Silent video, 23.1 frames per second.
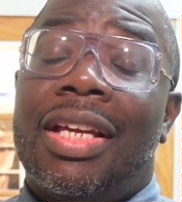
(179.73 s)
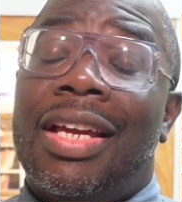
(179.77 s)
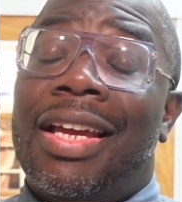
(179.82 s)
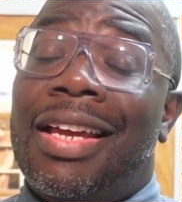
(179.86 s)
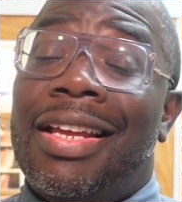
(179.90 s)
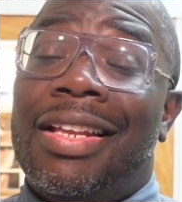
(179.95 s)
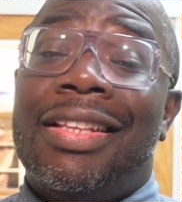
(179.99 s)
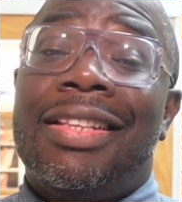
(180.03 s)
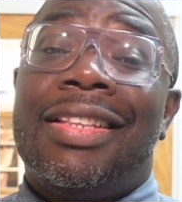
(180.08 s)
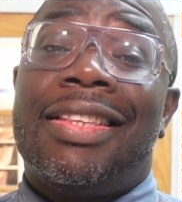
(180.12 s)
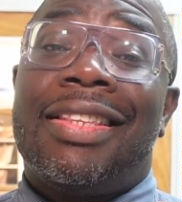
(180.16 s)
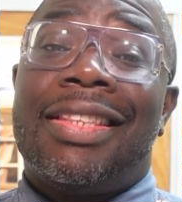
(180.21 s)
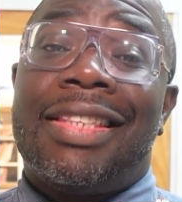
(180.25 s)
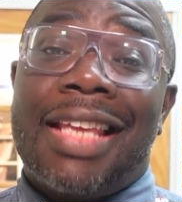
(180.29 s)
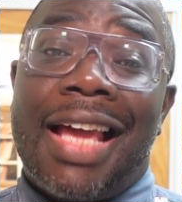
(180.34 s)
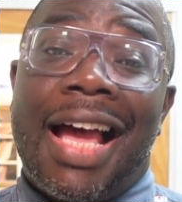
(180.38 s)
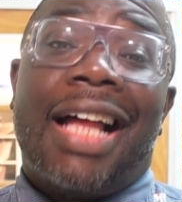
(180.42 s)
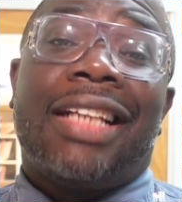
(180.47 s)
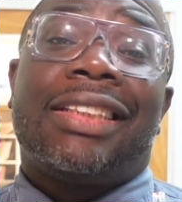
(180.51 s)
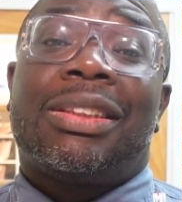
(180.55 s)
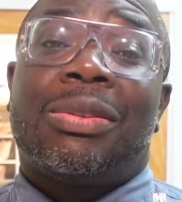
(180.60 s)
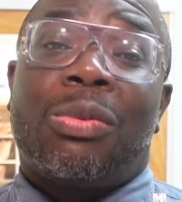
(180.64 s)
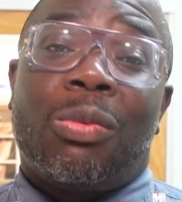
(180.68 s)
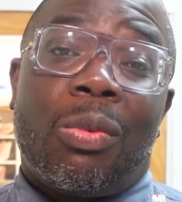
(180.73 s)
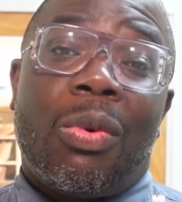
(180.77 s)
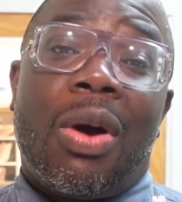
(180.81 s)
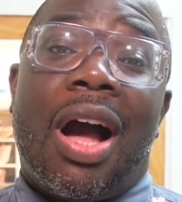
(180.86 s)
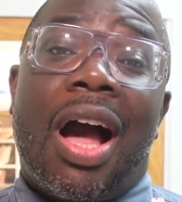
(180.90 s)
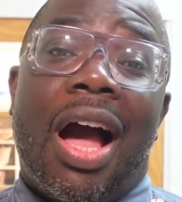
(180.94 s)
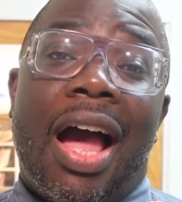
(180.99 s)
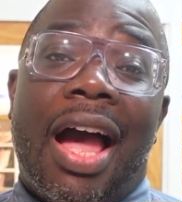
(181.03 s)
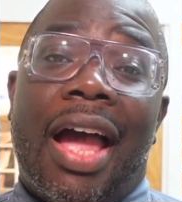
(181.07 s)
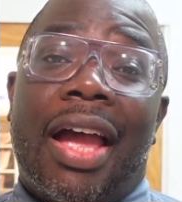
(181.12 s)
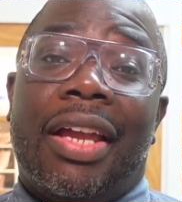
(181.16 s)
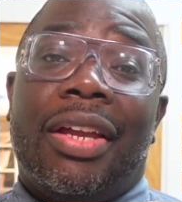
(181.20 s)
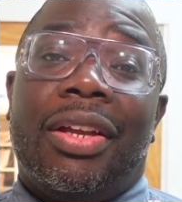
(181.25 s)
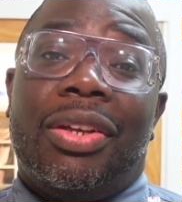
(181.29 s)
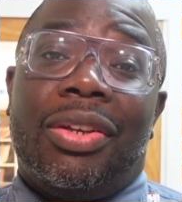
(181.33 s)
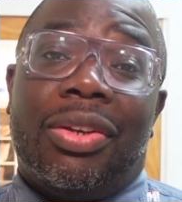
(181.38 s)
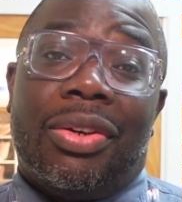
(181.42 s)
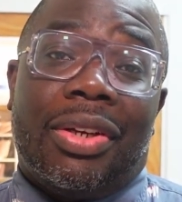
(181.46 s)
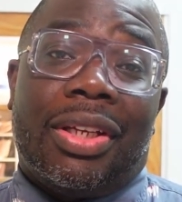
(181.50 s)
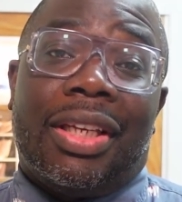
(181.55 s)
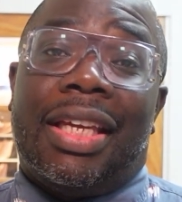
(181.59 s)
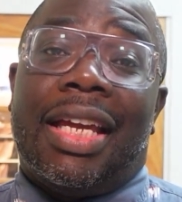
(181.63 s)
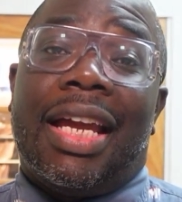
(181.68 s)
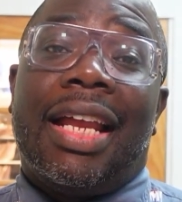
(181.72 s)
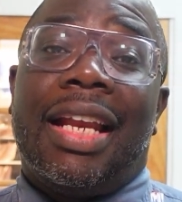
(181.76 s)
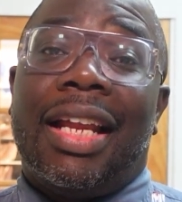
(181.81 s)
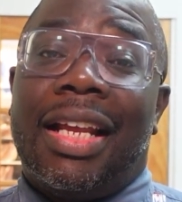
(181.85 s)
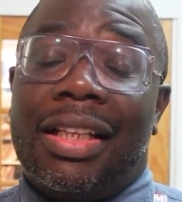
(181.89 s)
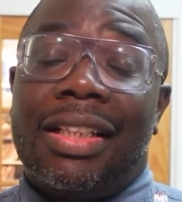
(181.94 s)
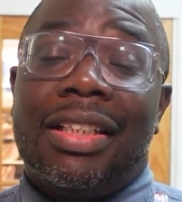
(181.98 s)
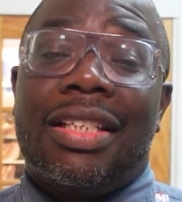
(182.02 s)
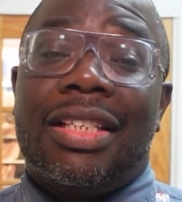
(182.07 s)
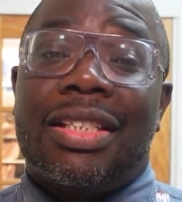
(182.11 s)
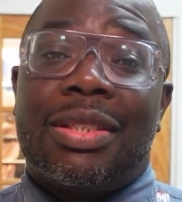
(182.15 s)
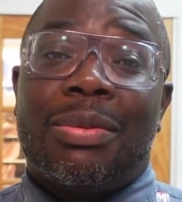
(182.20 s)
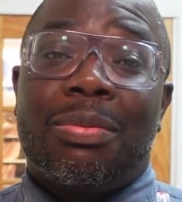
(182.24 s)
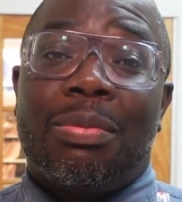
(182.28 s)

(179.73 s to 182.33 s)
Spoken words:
And that's why you're getting this